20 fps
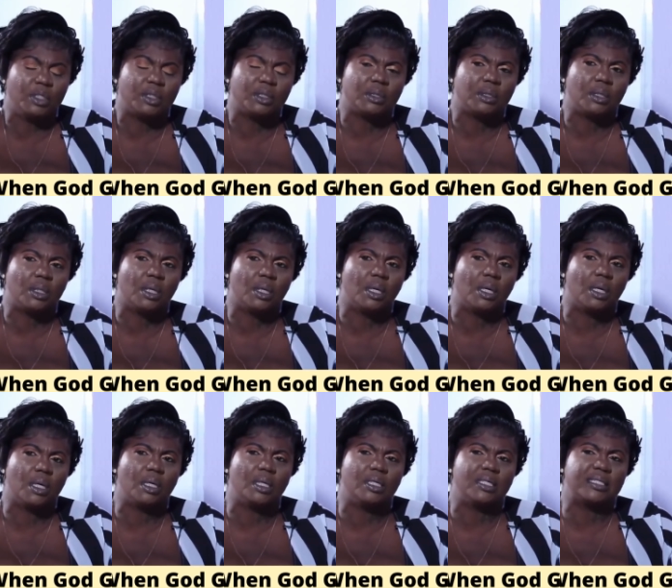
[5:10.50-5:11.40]
But
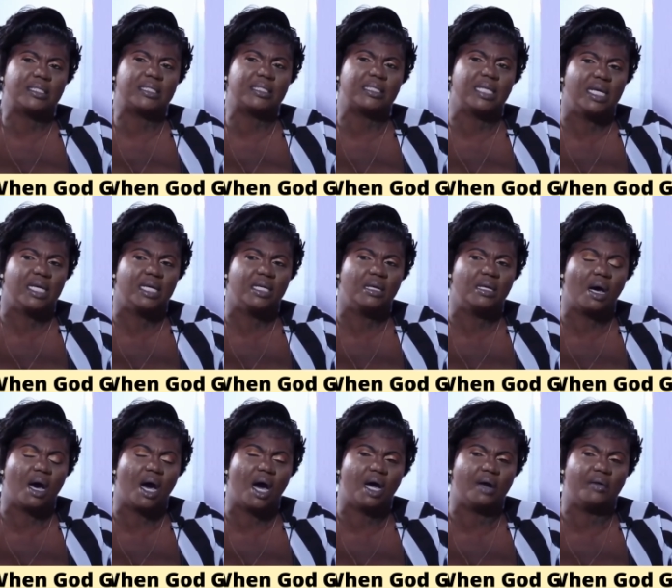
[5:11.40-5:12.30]

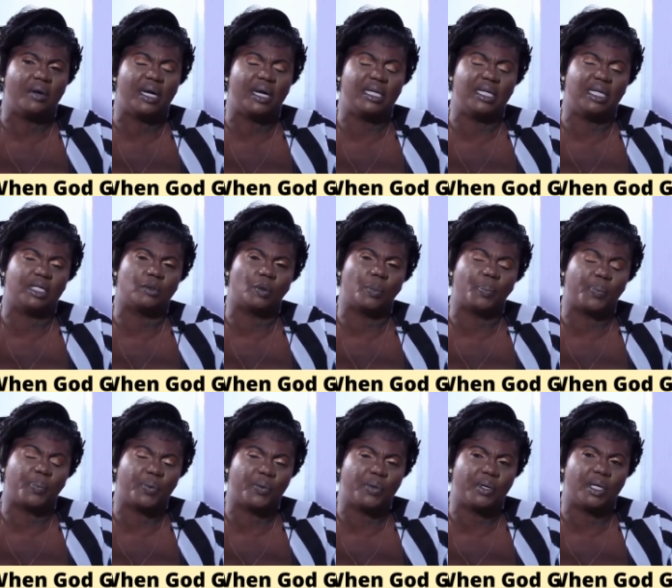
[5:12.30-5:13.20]
saying, all right, let her
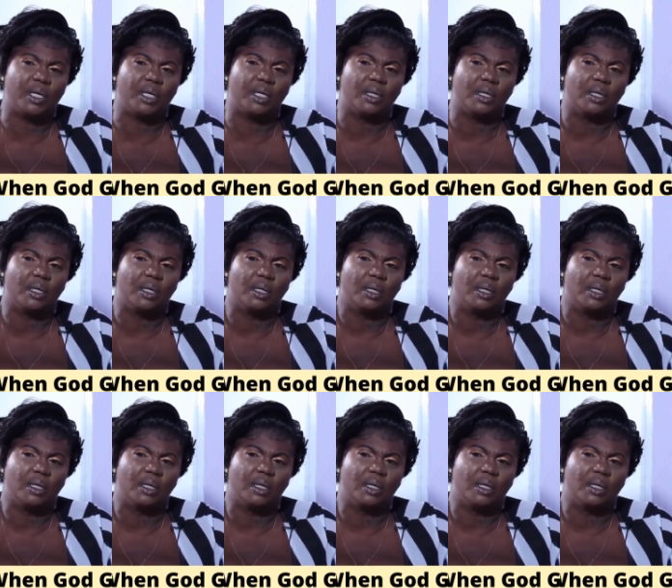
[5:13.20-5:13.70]
pray,